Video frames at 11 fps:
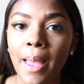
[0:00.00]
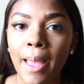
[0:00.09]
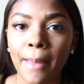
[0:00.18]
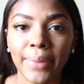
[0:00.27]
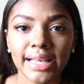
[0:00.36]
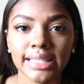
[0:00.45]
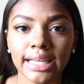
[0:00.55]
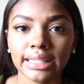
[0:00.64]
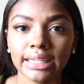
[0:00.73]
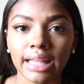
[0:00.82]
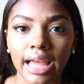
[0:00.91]
and
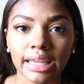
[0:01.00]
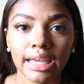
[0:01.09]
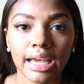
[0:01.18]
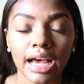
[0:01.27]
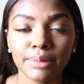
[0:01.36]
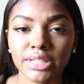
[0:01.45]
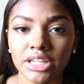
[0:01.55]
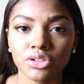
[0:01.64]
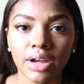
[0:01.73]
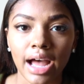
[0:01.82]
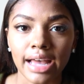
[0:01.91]
basically like
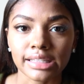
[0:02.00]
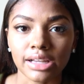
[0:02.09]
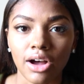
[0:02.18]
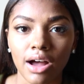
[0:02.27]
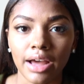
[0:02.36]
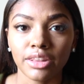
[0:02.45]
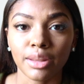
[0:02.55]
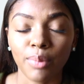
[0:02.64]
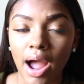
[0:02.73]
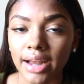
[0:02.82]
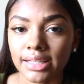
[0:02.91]
update you guys on the
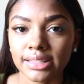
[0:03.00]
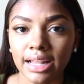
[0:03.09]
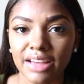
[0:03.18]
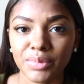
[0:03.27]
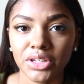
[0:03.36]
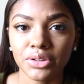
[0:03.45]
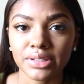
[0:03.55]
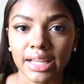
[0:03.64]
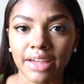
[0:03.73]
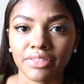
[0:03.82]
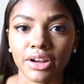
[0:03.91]
products that I've been
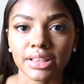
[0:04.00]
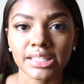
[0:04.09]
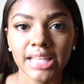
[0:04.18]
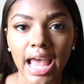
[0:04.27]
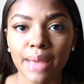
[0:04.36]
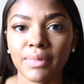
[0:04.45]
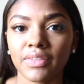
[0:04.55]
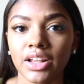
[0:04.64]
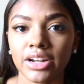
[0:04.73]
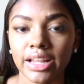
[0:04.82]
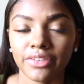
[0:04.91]
using, if they're the same,
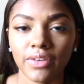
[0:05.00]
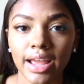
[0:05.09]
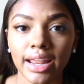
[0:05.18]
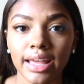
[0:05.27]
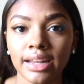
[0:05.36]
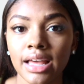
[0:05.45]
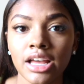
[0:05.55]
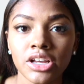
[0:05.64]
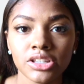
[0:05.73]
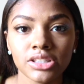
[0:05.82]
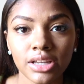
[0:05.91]
if they're different, and
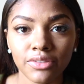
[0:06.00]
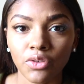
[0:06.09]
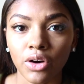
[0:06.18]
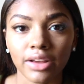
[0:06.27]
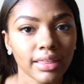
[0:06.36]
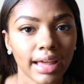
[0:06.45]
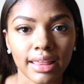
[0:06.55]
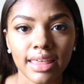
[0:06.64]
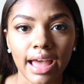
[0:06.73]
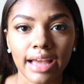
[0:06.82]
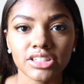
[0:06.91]
so forth
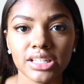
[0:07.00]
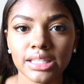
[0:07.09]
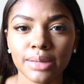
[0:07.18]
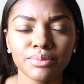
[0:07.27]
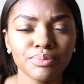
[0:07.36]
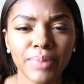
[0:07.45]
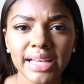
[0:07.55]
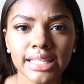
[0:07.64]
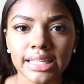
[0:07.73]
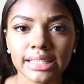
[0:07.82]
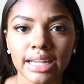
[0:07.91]
like that. Just some
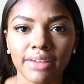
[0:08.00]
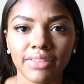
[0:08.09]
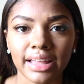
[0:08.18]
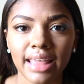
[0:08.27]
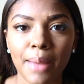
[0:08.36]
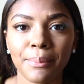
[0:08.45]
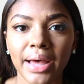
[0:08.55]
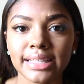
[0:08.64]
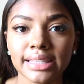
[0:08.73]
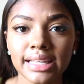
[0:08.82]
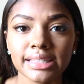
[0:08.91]
basic stuff like that.
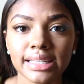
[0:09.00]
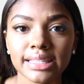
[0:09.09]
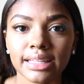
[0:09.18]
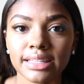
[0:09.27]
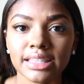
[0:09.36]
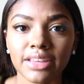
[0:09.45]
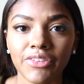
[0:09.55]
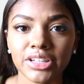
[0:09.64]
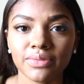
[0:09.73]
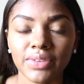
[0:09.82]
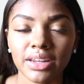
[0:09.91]
But since this is the
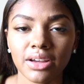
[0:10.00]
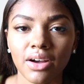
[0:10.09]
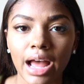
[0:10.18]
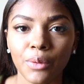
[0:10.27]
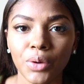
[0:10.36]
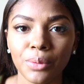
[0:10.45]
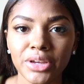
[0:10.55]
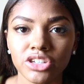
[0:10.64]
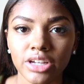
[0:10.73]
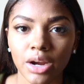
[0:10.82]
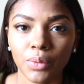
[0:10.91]
first video, I will
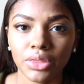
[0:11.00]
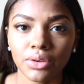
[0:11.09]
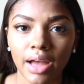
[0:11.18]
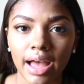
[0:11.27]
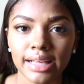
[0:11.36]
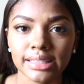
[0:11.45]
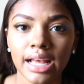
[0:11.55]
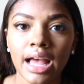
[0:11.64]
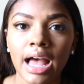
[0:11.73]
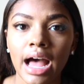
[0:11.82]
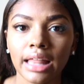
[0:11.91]
be sharing with you
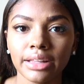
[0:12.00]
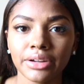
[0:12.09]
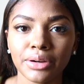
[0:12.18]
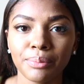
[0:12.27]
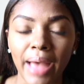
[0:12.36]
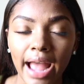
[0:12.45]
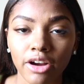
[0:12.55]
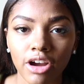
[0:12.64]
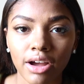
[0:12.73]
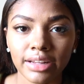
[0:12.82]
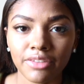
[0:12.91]
guys a little
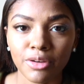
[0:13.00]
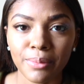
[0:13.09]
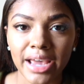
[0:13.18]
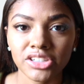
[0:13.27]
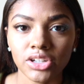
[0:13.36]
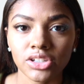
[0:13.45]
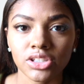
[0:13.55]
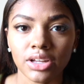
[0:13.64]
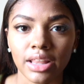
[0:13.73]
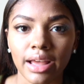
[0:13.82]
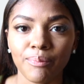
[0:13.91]
background information
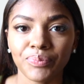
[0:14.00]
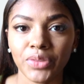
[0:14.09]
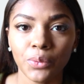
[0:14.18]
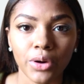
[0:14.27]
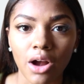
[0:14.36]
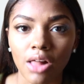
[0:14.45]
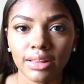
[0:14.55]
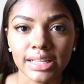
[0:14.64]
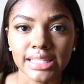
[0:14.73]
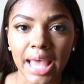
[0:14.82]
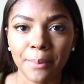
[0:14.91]
so that we're all
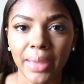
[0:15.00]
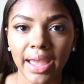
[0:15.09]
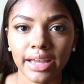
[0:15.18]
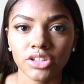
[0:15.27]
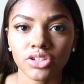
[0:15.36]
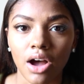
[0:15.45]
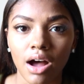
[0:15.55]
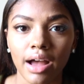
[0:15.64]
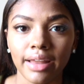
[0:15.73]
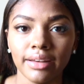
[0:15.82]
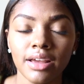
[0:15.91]
on the same page
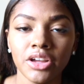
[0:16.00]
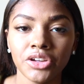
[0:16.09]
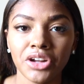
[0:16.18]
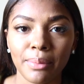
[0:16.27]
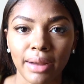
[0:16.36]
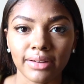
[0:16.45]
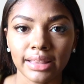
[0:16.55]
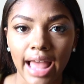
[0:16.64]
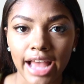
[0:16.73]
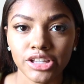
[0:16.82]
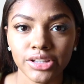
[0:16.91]
on, you know, my
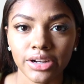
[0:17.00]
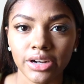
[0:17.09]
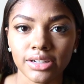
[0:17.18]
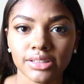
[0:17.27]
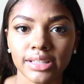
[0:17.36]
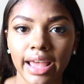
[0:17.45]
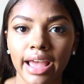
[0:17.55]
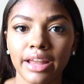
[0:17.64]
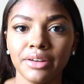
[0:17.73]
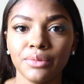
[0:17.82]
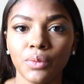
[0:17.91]
relaxers
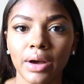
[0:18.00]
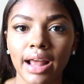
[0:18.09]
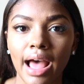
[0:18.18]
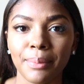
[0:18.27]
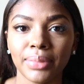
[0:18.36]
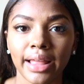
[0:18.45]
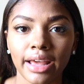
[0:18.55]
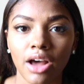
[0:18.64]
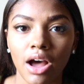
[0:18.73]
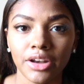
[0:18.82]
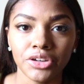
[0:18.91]
and what I
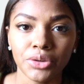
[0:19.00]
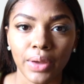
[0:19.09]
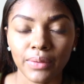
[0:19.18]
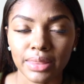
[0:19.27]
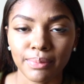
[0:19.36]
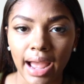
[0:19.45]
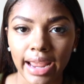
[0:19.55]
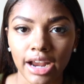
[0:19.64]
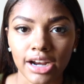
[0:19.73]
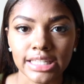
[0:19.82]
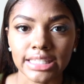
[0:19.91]
plan on doing with my
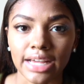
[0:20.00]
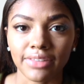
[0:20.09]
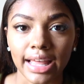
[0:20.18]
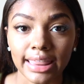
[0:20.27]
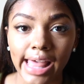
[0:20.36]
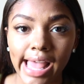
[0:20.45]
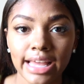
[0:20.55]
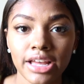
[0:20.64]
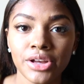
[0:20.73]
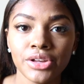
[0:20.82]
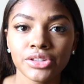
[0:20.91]
hair and stuff like that.
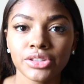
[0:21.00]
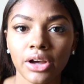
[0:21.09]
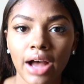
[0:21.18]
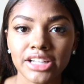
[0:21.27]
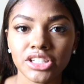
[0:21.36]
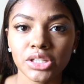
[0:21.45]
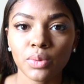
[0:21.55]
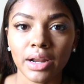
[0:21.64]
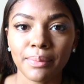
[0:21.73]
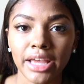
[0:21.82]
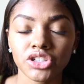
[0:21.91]
So I just
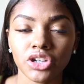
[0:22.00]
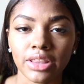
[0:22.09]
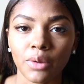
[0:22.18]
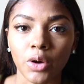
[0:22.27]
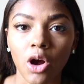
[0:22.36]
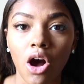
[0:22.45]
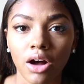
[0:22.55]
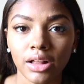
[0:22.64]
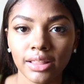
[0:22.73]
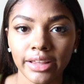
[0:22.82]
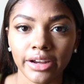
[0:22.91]
want to make sure that we're
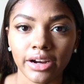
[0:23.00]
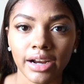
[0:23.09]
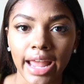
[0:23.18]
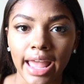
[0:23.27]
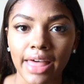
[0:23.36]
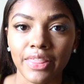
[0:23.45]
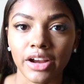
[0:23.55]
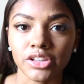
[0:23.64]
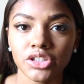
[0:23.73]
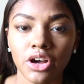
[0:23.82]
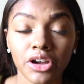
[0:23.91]
all clear and
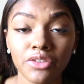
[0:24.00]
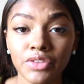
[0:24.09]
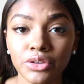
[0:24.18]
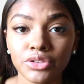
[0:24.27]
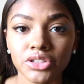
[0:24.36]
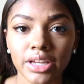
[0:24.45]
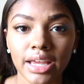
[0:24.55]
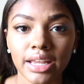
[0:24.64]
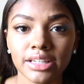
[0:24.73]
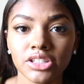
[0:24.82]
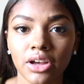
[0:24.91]
there's no
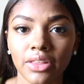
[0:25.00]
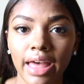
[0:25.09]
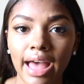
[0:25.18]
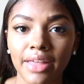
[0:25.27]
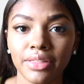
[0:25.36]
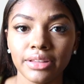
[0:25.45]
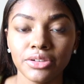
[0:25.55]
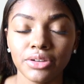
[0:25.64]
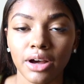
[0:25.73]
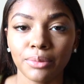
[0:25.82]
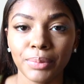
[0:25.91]
confusion, so that,
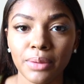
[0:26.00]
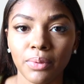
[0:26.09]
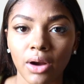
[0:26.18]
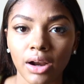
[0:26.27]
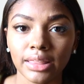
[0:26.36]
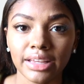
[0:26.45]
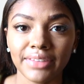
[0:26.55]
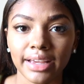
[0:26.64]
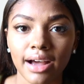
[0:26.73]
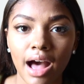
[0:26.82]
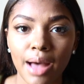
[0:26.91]
you know, people aren't
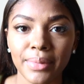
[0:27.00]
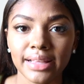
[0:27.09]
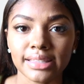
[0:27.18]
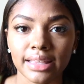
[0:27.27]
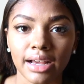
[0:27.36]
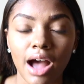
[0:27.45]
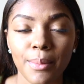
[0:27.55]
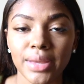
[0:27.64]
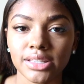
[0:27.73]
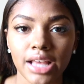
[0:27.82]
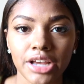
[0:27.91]
leaving comments in the
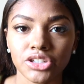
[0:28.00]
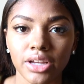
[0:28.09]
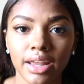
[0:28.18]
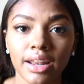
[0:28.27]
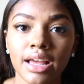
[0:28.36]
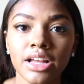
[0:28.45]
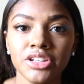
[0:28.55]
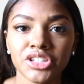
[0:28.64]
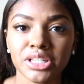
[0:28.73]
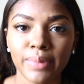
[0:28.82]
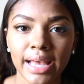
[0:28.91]
comment section
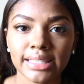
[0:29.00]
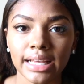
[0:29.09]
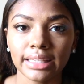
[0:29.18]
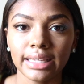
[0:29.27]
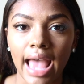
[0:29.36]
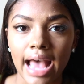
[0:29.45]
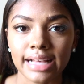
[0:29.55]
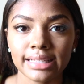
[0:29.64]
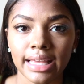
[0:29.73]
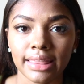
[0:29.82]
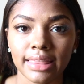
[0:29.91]
just basically
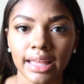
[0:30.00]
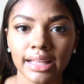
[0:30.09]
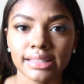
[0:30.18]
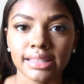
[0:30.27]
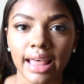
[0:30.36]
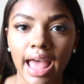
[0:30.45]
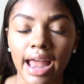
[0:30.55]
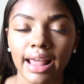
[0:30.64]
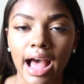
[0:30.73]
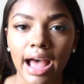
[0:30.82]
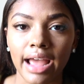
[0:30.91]
asking things
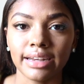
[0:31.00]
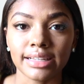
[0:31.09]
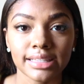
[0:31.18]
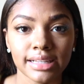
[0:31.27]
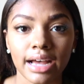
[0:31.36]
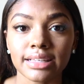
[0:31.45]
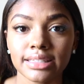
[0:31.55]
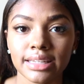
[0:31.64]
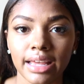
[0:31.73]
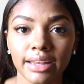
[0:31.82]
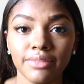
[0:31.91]
that I
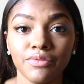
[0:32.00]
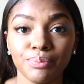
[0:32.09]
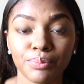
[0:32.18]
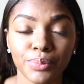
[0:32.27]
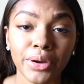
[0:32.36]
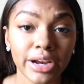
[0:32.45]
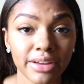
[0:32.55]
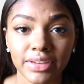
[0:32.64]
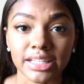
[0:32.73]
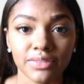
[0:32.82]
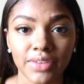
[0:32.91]
discussed in
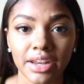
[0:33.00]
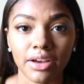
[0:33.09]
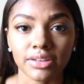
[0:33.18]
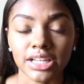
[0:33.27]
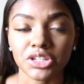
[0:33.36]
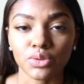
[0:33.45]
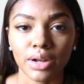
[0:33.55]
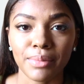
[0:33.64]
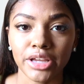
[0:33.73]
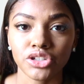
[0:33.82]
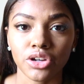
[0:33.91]
previous videos. So I just want
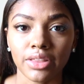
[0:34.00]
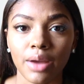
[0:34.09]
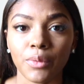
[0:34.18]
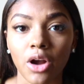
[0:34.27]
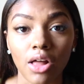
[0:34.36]
to make sure that we're